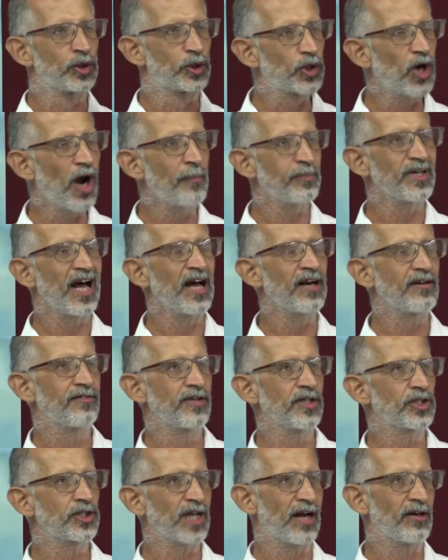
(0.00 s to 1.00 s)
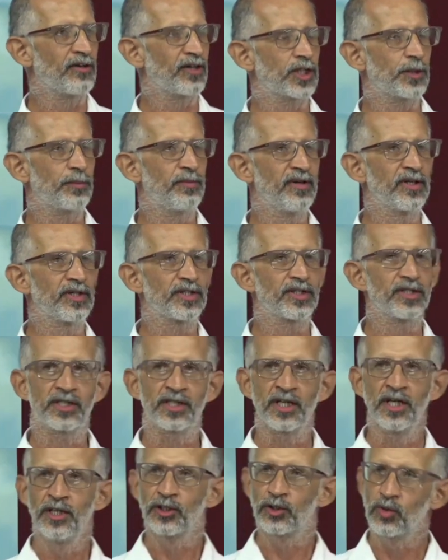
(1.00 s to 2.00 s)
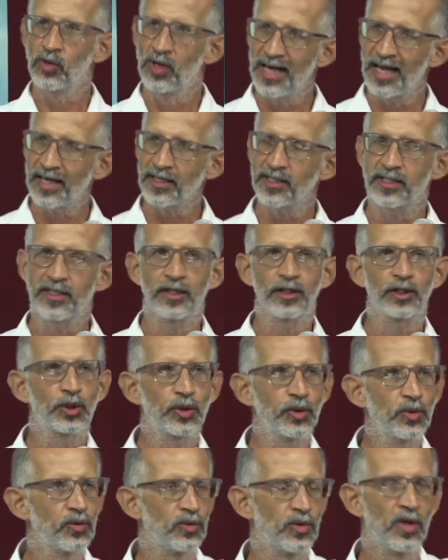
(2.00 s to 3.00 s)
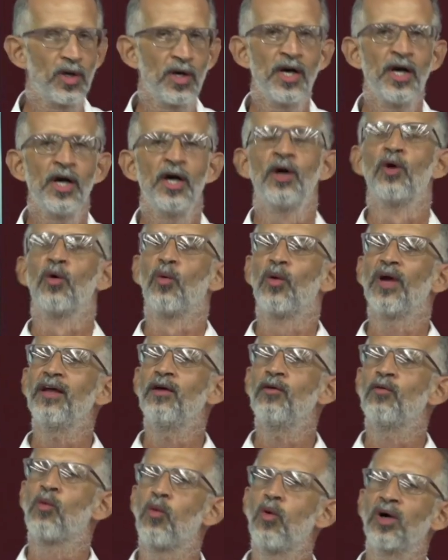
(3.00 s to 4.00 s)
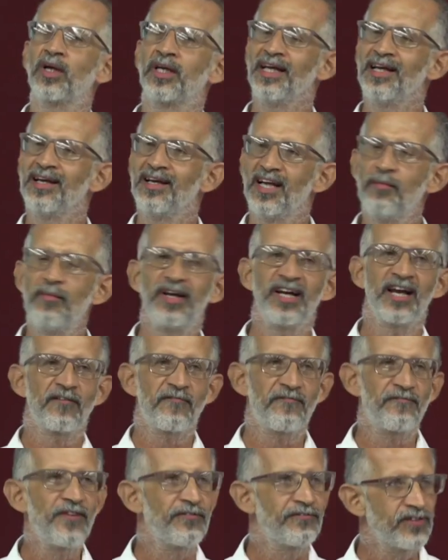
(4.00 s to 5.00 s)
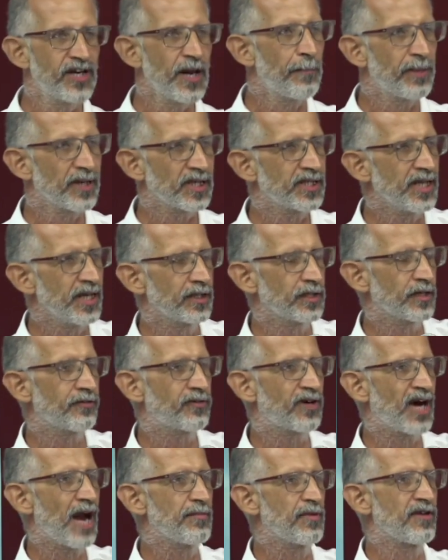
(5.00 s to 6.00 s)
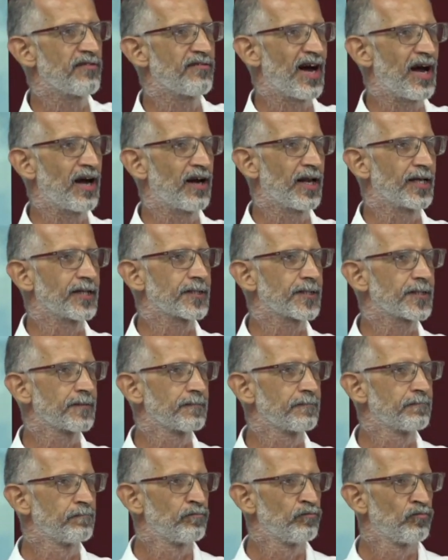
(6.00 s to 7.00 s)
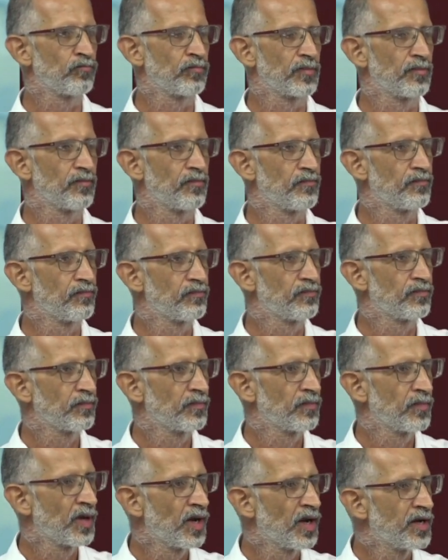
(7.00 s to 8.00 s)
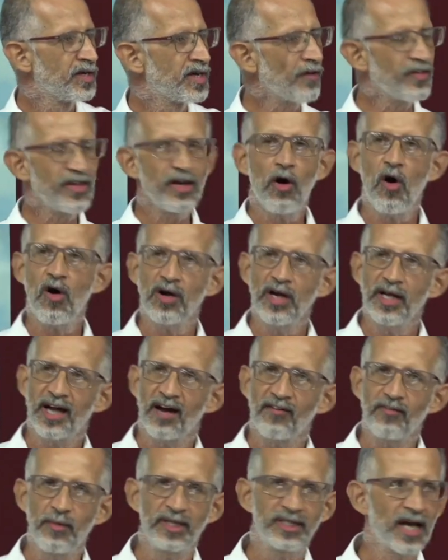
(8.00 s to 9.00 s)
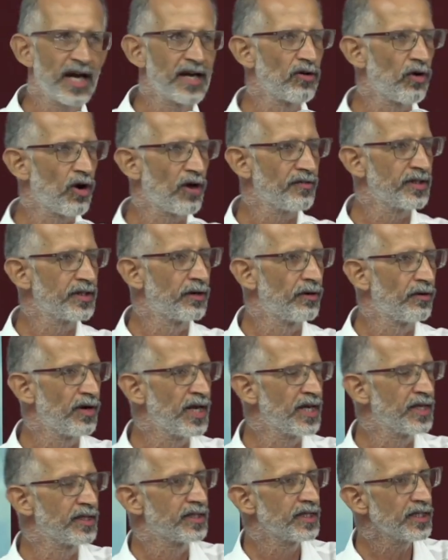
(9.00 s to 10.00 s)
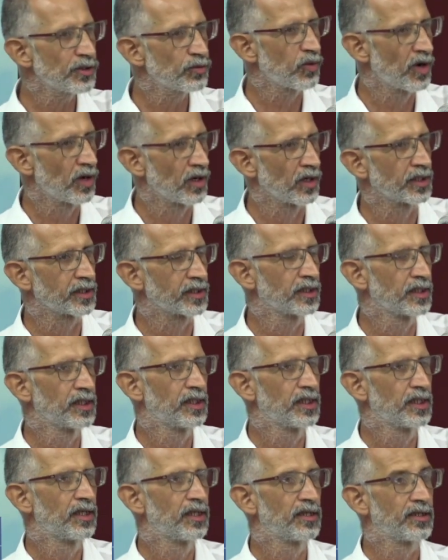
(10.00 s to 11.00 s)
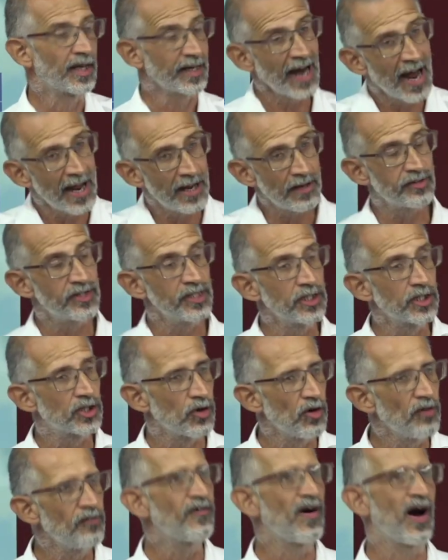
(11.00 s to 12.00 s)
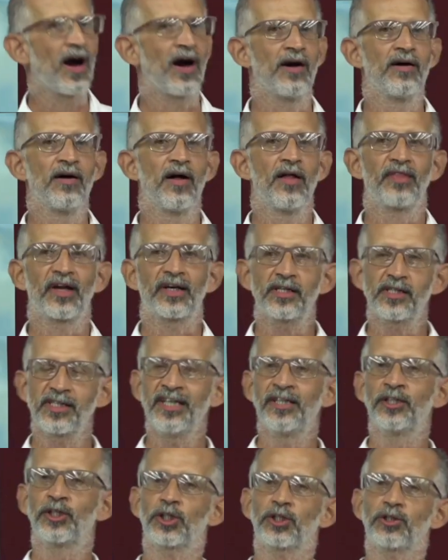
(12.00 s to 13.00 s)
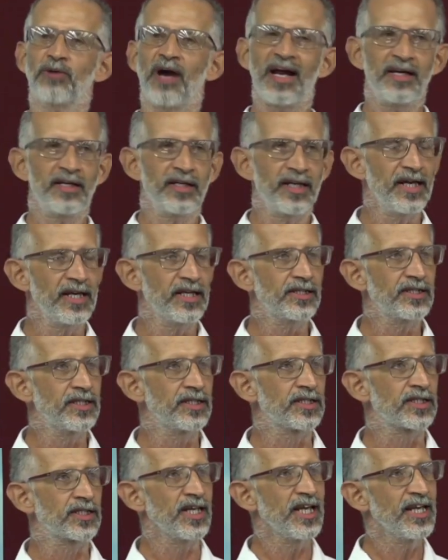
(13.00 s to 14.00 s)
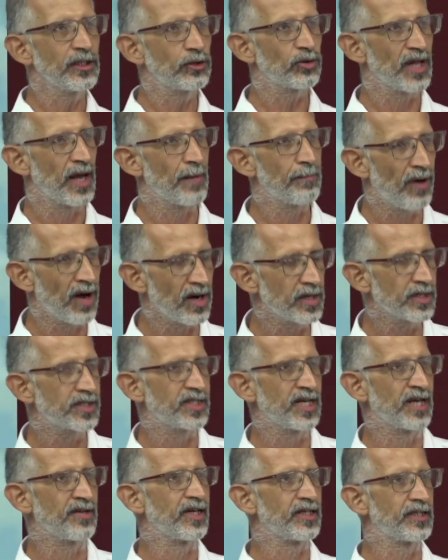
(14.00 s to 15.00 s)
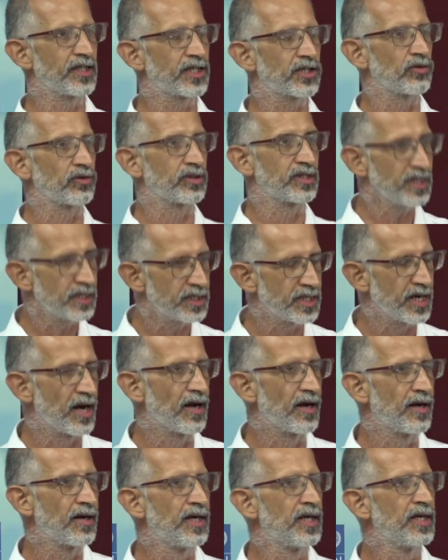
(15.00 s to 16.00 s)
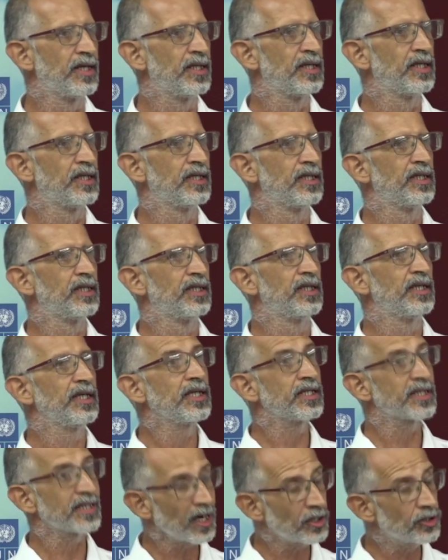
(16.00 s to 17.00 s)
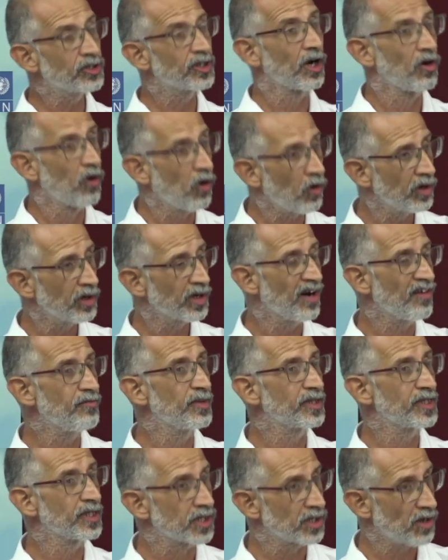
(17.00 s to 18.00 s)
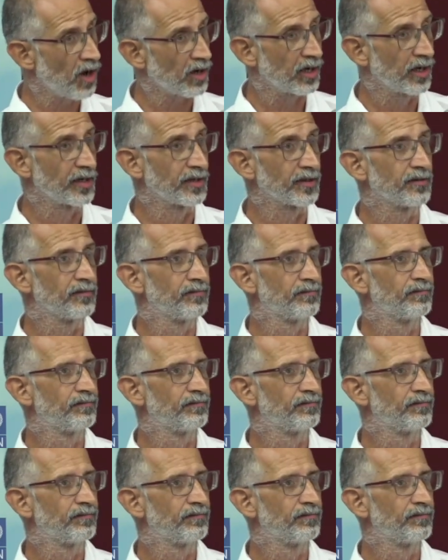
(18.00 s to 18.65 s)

dropped adverse childhood experiences to less than 2, we would eliminate 50% of crime and violence. Now, the only government I know of in this world that I have seen so far that has enshrined ACEs into their policy, and they did so this year, is actually the local government in Scotland.